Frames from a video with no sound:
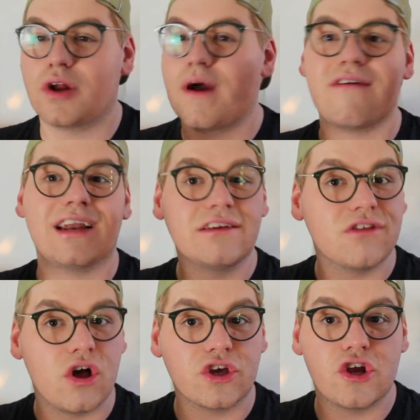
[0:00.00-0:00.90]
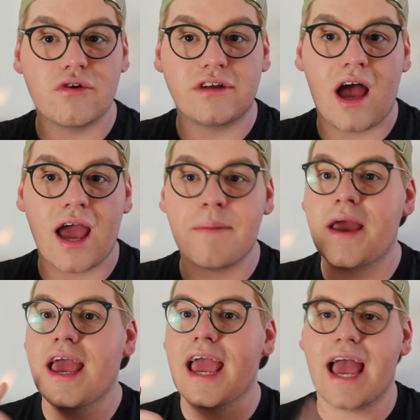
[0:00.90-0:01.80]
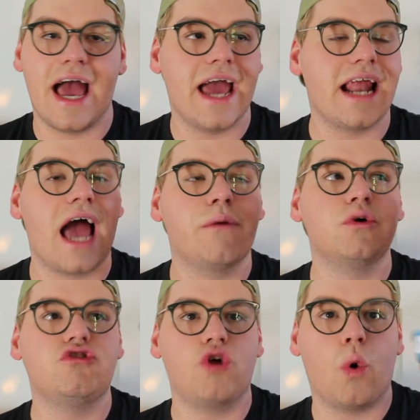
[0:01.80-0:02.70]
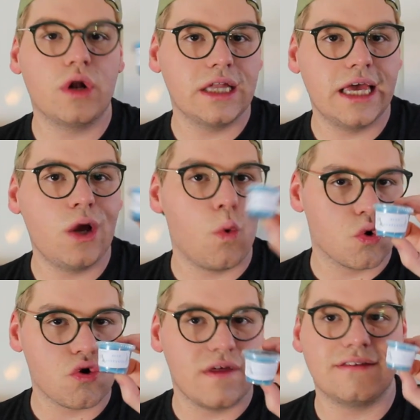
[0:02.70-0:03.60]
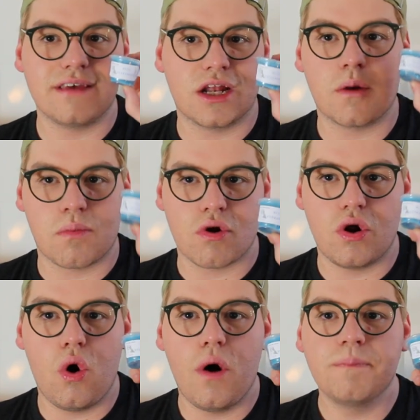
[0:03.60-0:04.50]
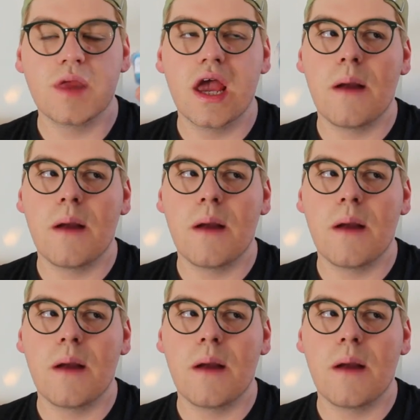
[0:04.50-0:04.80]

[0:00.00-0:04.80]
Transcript: It'll have a nice long cure time, and I would totally order this in a brittle.